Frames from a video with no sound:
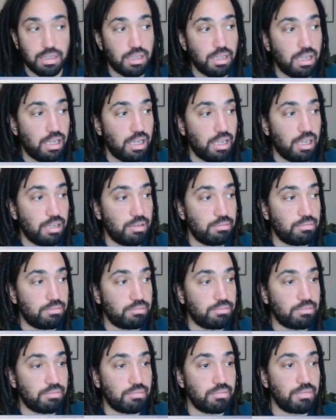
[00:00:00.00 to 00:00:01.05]
Um,
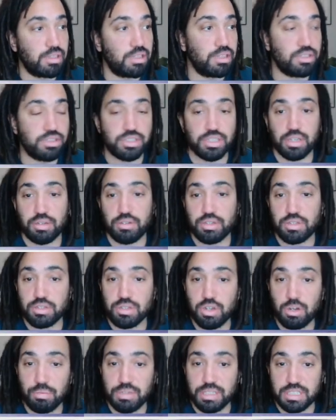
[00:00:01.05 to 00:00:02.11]
so the
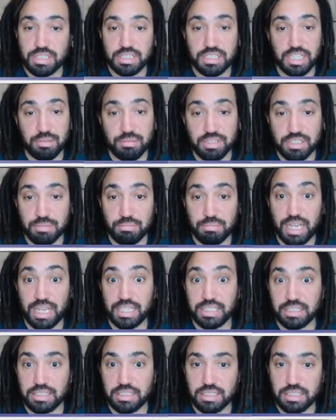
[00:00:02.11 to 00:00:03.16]
top is the same as the
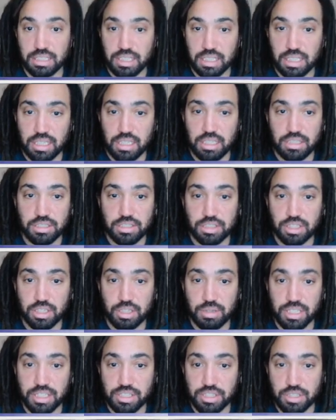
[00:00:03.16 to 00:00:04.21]
base, so
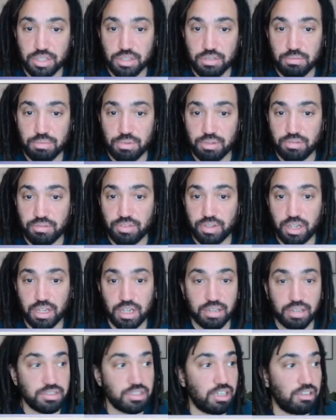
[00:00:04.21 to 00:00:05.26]
it's
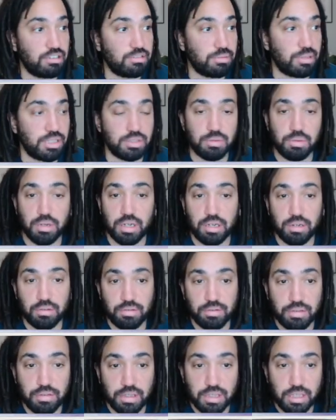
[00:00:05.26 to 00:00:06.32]
2.5 times by
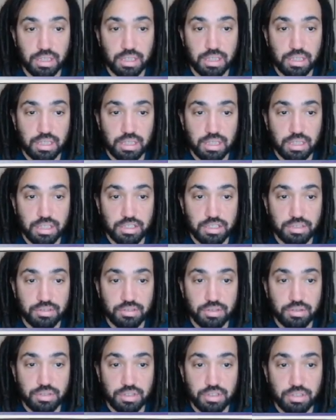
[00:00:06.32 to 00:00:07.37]
12. So
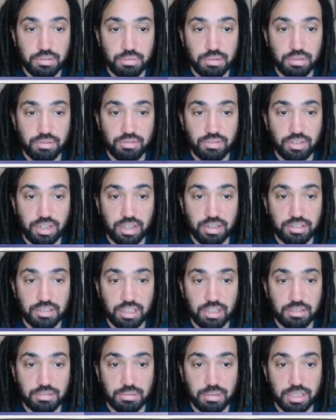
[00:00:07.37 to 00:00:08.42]
we do 2.5
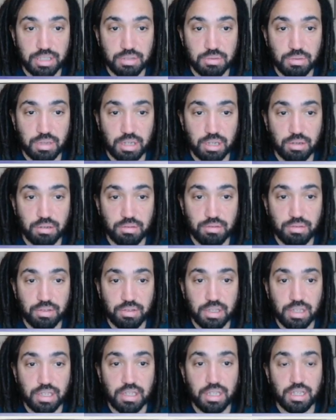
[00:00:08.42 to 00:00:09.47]
times by 12,
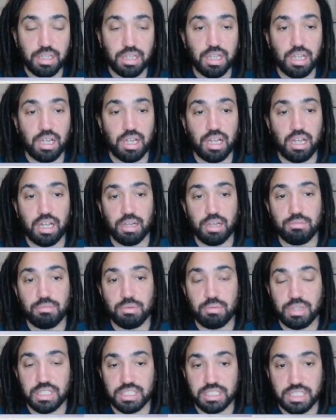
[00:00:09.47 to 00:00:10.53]
um,
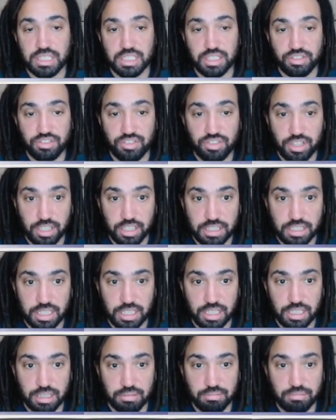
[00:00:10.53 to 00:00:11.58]
which is 30.